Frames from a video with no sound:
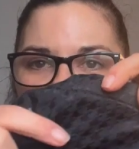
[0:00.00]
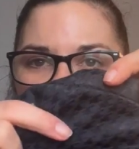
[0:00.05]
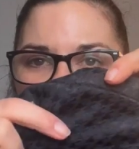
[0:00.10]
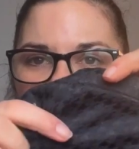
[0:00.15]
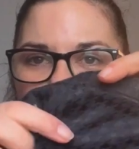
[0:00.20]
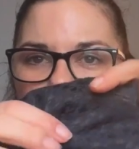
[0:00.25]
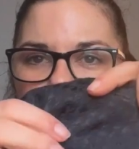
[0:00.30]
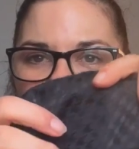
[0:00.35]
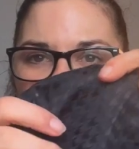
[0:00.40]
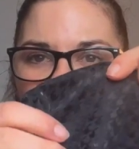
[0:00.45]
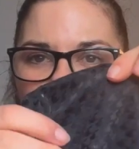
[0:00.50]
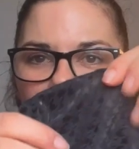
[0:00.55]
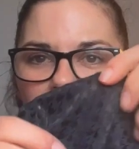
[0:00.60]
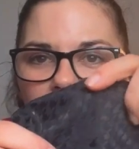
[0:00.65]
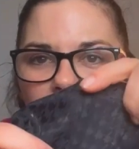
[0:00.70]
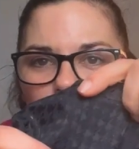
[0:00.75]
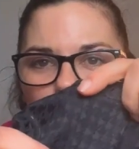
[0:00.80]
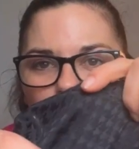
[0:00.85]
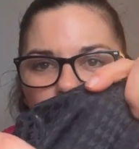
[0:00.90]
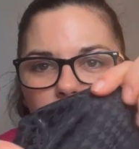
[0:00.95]
So I don't know
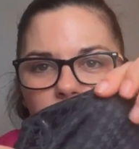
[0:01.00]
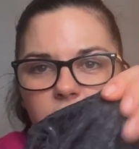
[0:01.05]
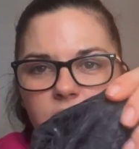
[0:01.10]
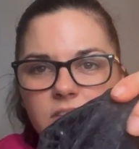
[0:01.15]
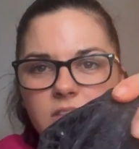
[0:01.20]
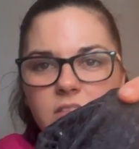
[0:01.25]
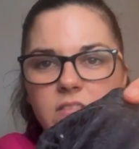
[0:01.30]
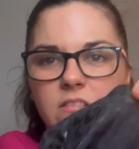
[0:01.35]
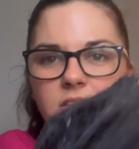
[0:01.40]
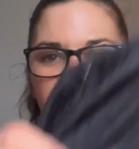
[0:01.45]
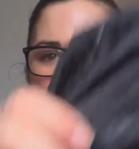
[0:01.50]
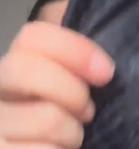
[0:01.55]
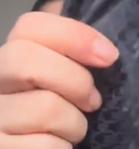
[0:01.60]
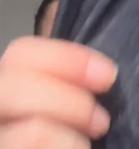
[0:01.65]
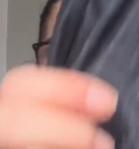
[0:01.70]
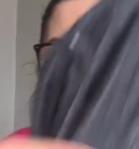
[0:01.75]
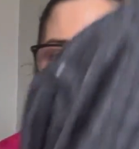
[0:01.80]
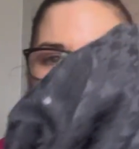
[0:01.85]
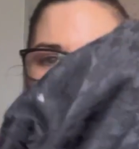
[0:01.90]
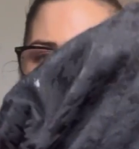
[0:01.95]
how well this is going to
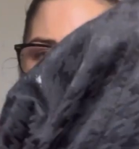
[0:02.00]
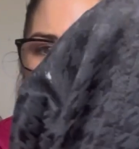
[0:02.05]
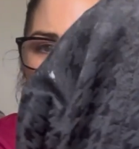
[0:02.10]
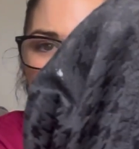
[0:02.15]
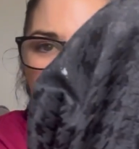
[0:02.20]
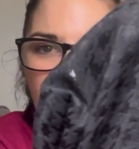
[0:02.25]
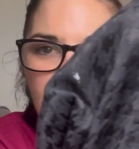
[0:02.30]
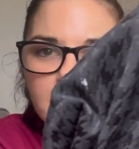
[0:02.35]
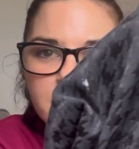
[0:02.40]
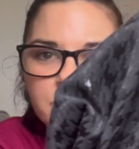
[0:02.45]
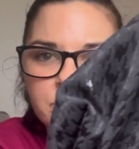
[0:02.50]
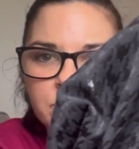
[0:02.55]
come up, but